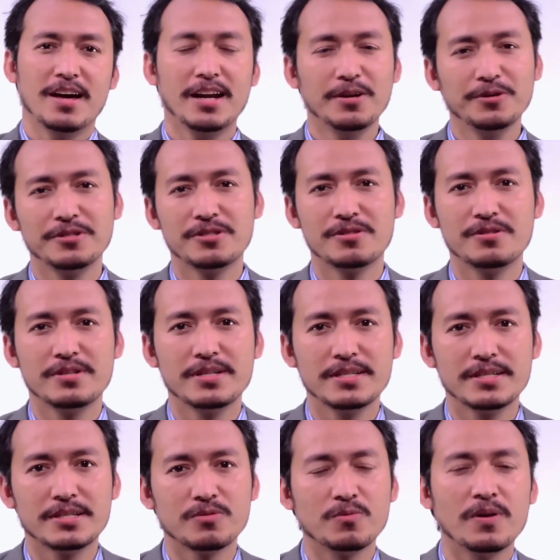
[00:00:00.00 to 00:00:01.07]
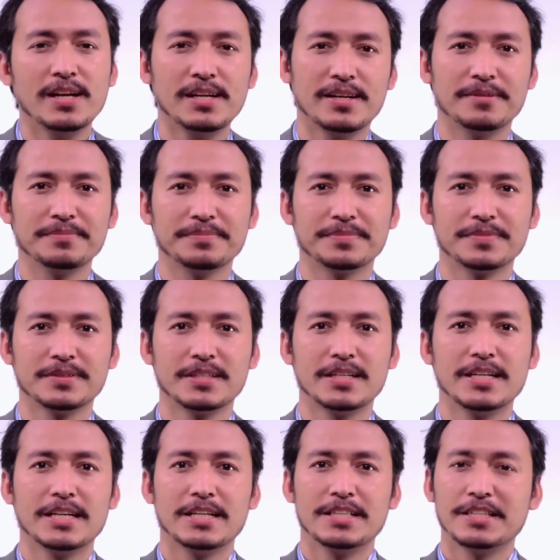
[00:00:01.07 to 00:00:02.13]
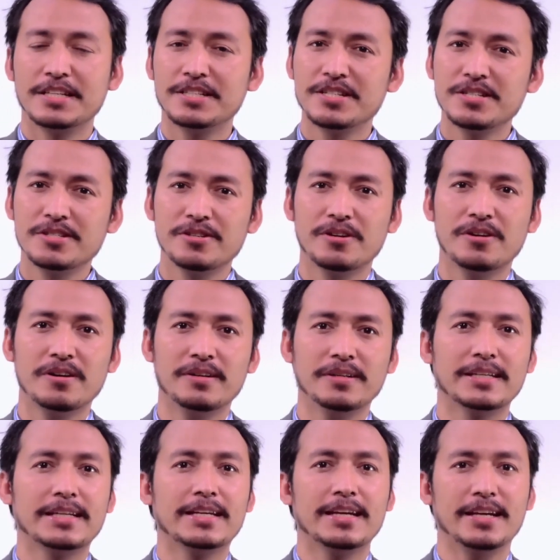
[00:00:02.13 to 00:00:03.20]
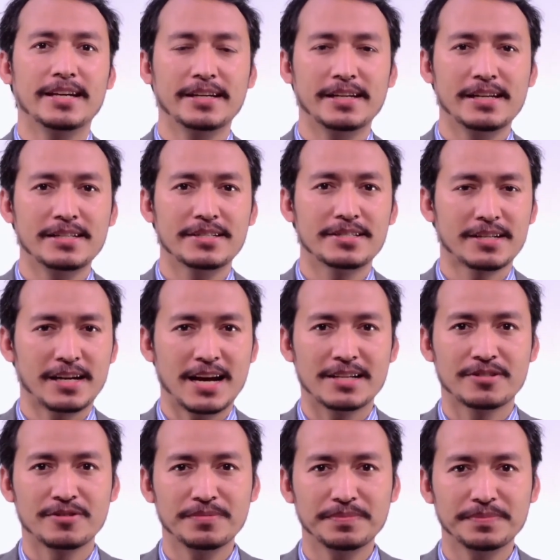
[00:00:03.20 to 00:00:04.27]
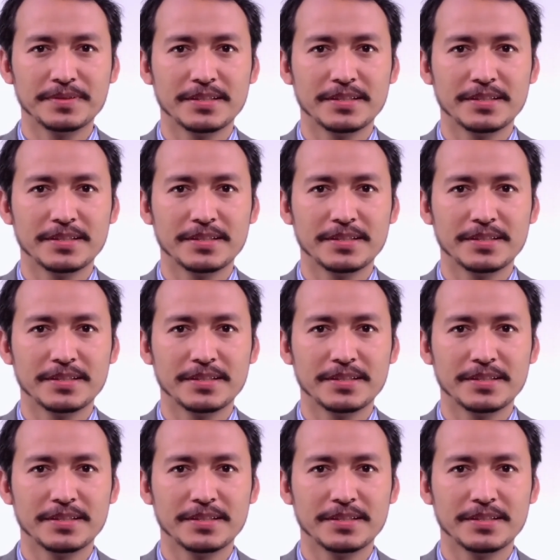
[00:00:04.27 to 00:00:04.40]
Hello students, welcome. This is your English classroom.